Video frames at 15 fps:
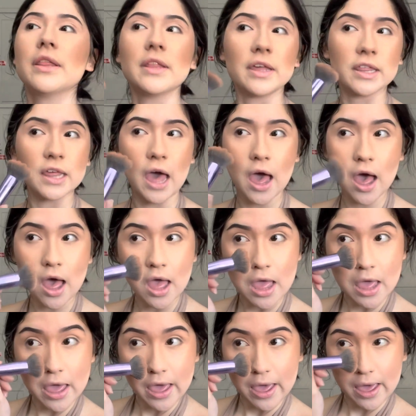like that,
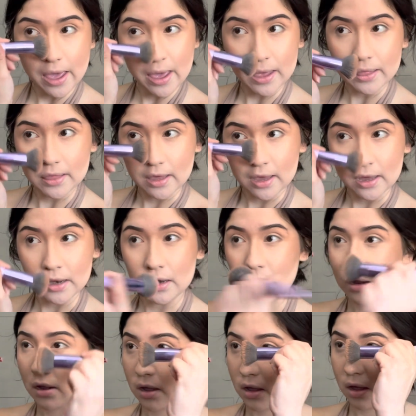and then
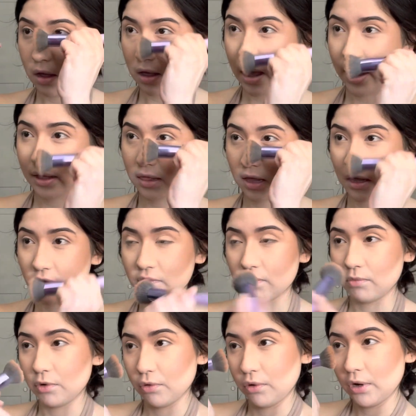act like if
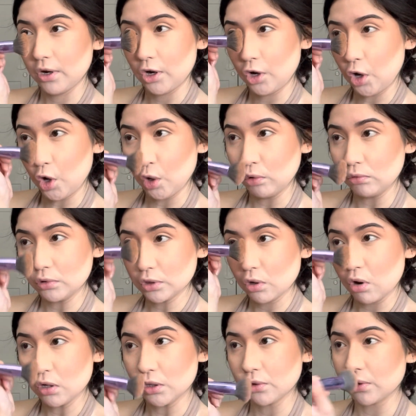I'm doing nose
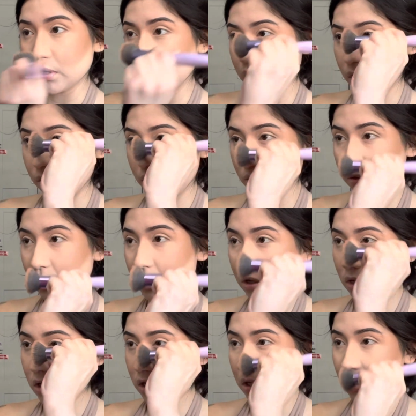contour a little.
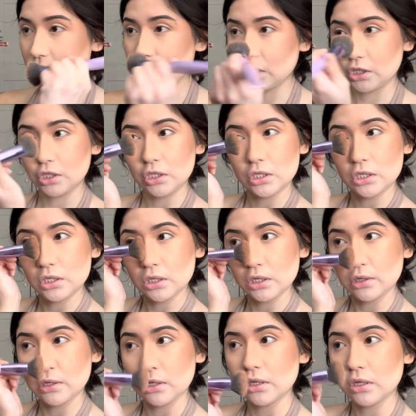Just
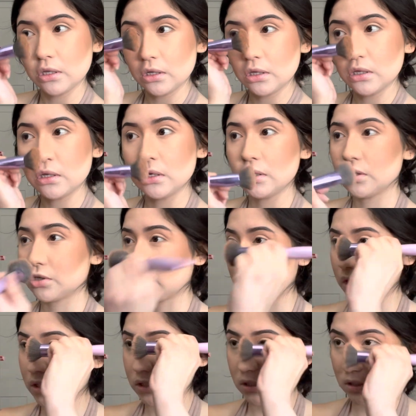
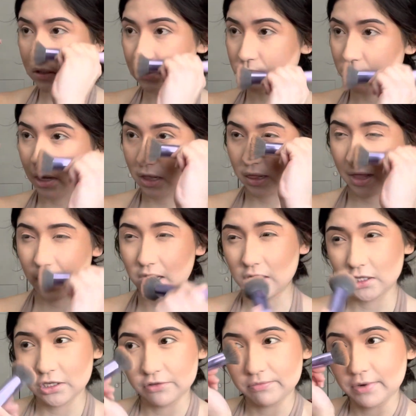trace my
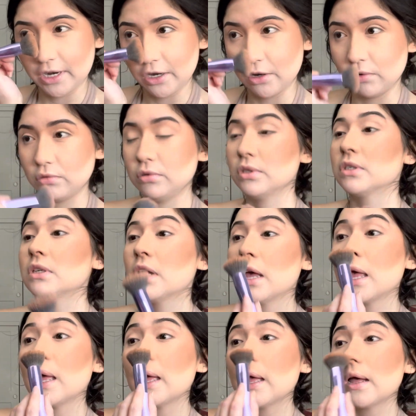lines of my nose,
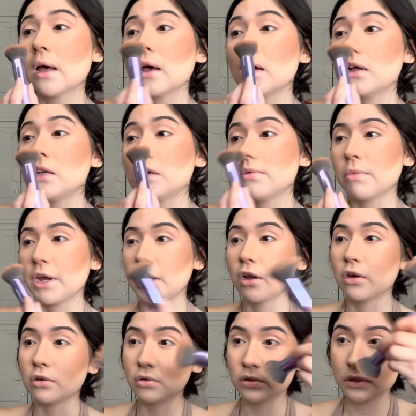under my
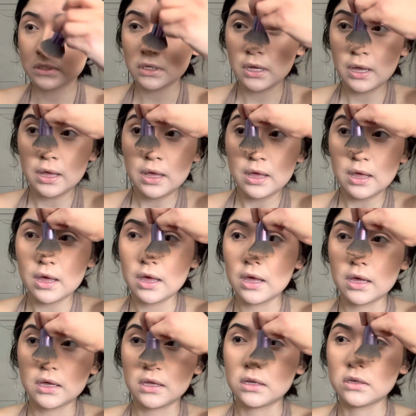nose,
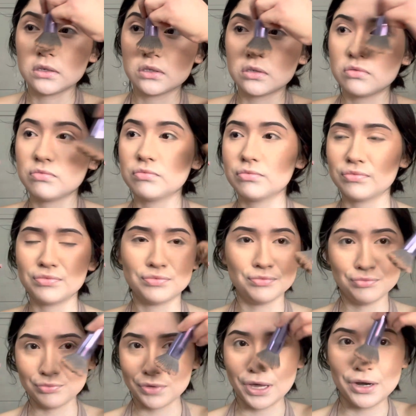and
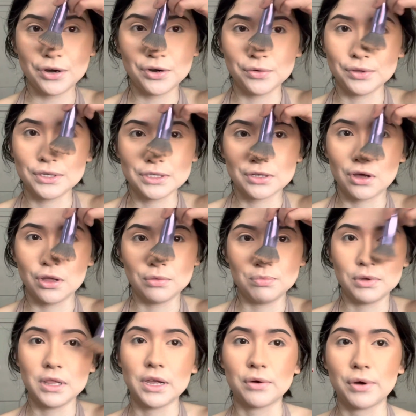I don't know what this is called,
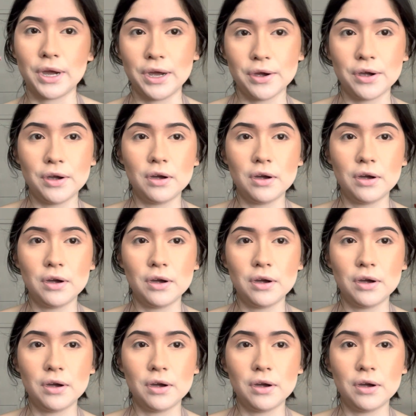but like right here.